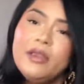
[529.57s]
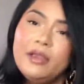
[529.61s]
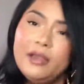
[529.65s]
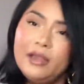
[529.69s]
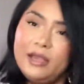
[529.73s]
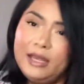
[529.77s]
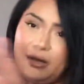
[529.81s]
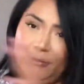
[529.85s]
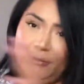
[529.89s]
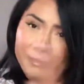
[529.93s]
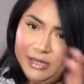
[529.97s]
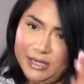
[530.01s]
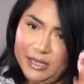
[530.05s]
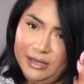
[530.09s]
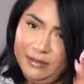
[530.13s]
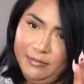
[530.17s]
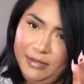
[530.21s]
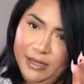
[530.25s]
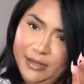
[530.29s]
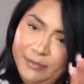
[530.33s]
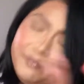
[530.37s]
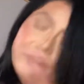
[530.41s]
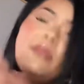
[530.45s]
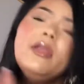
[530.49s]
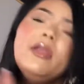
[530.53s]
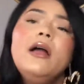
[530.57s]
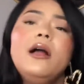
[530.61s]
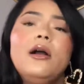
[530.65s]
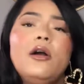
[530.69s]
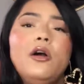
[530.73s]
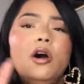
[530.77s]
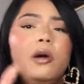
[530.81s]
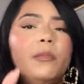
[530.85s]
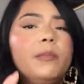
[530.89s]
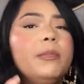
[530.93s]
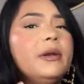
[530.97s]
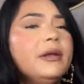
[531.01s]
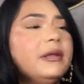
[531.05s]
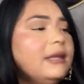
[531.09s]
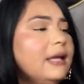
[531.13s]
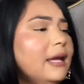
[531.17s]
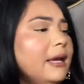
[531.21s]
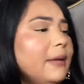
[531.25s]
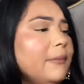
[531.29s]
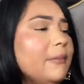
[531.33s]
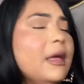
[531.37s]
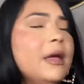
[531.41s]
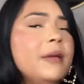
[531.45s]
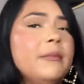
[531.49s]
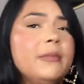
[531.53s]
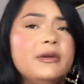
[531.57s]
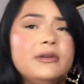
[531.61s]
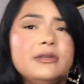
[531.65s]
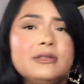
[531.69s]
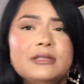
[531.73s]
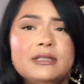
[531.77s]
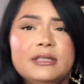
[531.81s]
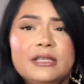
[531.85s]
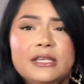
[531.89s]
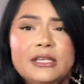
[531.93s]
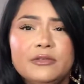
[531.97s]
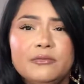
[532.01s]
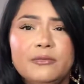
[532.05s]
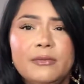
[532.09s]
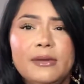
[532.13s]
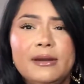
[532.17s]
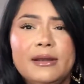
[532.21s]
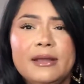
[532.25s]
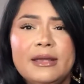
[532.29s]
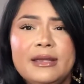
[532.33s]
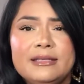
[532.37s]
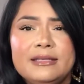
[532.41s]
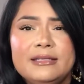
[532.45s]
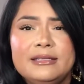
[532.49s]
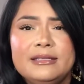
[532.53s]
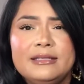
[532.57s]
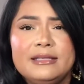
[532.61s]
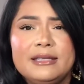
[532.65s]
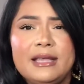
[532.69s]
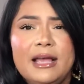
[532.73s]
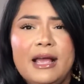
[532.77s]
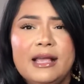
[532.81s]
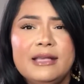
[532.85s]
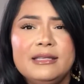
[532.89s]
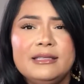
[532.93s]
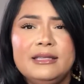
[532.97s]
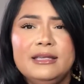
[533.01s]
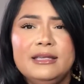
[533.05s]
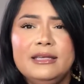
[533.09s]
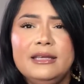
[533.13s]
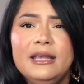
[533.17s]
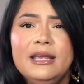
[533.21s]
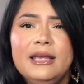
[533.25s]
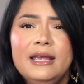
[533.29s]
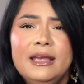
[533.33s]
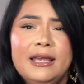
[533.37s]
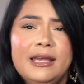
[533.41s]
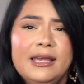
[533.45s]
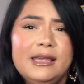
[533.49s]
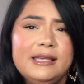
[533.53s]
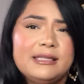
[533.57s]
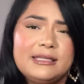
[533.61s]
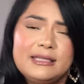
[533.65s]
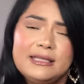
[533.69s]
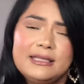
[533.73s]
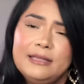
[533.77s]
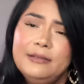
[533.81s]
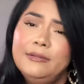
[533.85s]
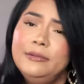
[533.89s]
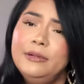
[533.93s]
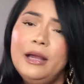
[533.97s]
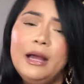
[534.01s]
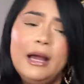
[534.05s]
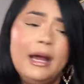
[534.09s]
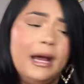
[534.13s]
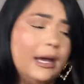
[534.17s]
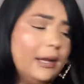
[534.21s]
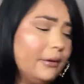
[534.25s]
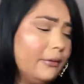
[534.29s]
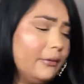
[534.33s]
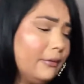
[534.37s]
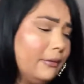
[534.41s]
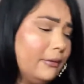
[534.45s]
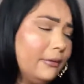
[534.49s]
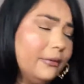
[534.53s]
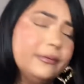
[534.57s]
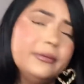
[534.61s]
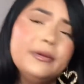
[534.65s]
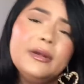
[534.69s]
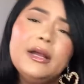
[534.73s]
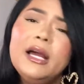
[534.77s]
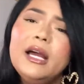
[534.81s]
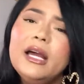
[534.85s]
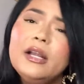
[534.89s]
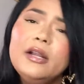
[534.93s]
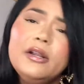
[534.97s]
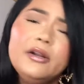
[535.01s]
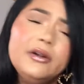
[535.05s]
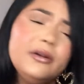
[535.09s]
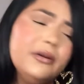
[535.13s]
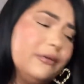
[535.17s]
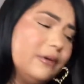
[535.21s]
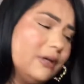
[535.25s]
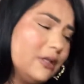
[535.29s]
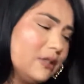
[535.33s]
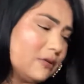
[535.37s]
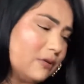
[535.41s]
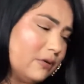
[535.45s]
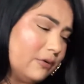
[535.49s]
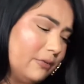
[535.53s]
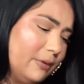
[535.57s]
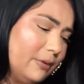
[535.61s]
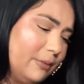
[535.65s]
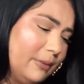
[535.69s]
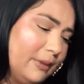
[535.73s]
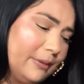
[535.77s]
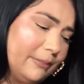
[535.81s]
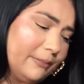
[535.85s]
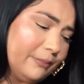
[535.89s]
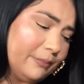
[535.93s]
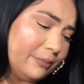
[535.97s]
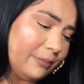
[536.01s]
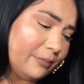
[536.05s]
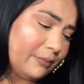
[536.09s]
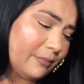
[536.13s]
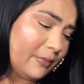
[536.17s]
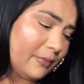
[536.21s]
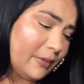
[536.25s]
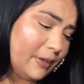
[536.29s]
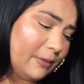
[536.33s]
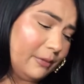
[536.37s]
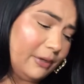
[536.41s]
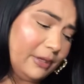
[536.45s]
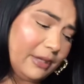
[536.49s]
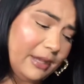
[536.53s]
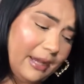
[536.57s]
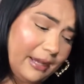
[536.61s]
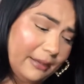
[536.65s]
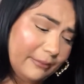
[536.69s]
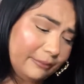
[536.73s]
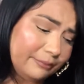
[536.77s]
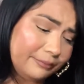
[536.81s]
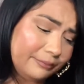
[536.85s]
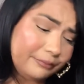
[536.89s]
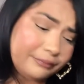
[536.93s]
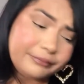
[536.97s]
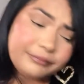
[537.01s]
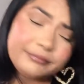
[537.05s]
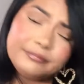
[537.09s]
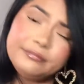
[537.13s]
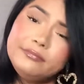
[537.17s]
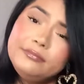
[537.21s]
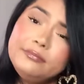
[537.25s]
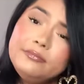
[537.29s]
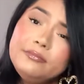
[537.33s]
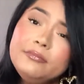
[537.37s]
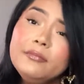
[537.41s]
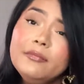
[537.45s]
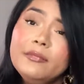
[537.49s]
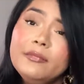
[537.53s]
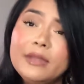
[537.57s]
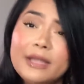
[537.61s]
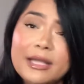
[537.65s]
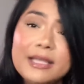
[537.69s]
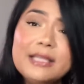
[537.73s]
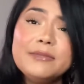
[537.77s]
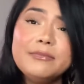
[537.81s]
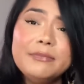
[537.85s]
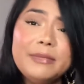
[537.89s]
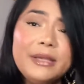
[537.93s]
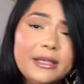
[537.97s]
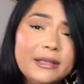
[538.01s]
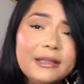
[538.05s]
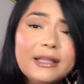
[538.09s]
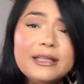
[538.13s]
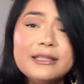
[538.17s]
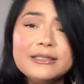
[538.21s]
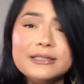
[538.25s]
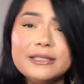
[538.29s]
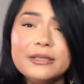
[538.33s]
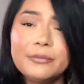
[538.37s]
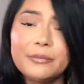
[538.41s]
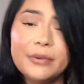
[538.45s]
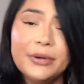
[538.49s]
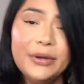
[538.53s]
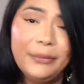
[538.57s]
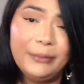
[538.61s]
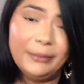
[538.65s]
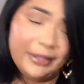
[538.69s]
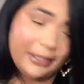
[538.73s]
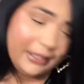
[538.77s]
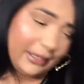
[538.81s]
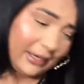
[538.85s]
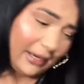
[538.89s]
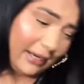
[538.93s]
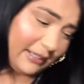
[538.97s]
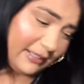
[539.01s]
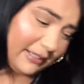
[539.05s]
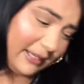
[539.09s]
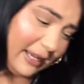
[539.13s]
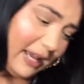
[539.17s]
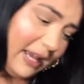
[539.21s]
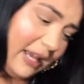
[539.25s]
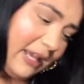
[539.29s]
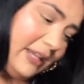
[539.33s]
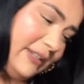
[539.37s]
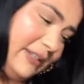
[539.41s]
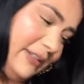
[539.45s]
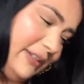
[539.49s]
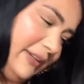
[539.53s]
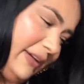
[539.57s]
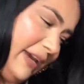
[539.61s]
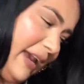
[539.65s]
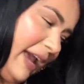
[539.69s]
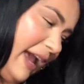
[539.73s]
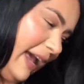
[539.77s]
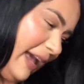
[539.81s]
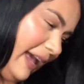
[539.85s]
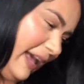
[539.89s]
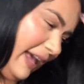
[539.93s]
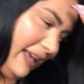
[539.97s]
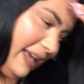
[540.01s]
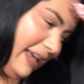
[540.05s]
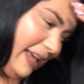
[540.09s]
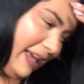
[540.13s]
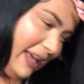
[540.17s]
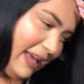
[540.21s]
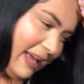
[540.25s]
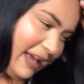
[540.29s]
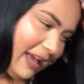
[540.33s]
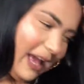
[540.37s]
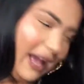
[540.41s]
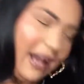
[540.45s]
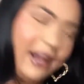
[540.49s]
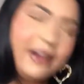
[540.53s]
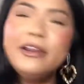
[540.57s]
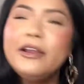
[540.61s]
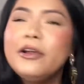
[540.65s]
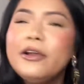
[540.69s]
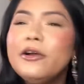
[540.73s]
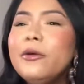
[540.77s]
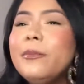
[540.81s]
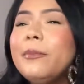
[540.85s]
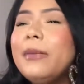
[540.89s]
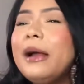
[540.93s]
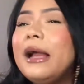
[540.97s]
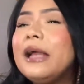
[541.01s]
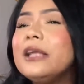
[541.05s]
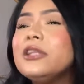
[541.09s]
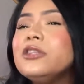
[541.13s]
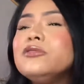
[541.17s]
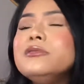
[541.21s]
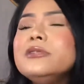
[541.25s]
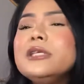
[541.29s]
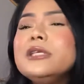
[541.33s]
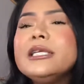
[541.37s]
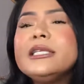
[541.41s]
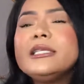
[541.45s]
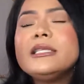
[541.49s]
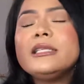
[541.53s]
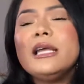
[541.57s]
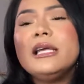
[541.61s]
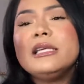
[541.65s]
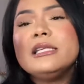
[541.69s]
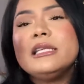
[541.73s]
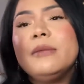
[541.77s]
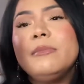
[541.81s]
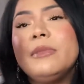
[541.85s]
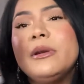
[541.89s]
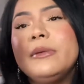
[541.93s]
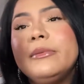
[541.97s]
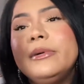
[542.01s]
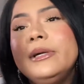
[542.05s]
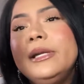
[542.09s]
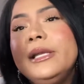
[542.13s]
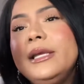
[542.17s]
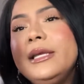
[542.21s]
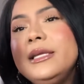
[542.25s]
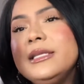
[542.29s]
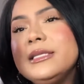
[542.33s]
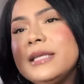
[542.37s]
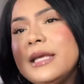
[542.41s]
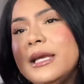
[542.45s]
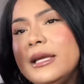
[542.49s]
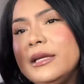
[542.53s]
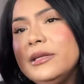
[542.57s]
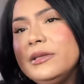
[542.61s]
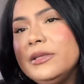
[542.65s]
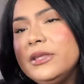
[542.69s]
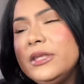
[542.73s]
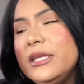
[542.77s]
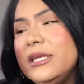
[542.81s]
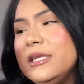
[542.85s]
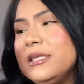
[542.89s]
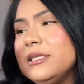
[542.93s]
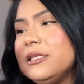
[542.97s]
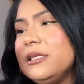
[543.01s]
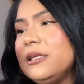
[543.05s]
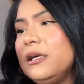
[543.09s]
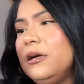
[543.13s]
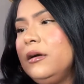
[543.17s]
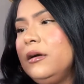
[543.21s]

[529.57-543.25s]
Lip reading: and I'm gonna give me a couple of them, because this one is disgusting. It's, I don't know what's wrong with me, but yeah, that's me, that's the real me, guys. So yeah, I'm gonna go back to Anastasia Beverly Hills on this